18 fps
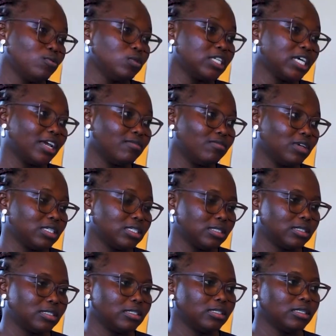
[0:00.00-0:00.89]
food
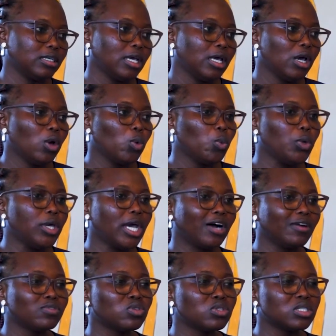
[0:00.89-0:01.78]
diversity. We
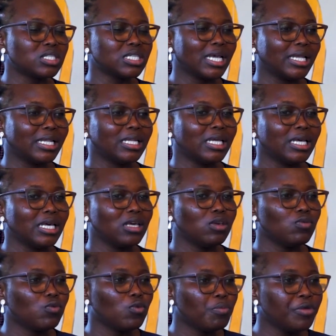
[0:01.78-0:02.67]
have to send
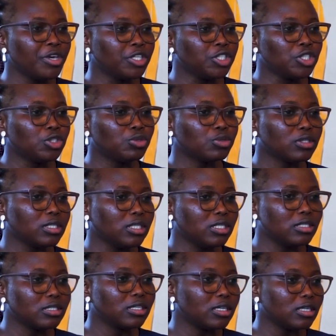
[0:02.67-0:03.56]
information to
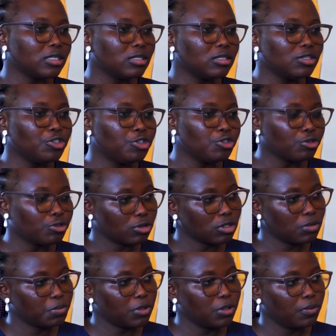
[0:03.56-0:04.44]
these
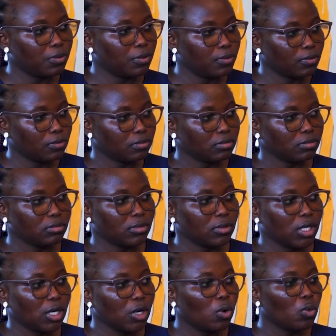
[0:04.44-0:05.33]
indigenous people
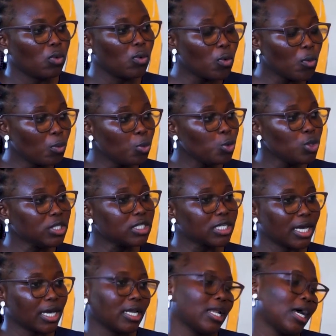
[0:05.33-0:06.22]
whom we
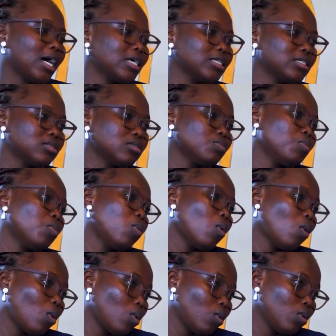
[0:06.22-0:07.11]
term as
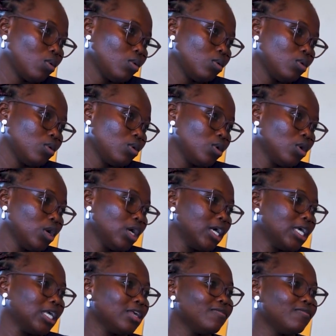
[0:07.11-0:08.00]
poor.
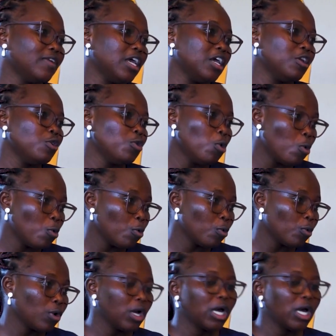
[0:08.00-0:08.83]
If they know,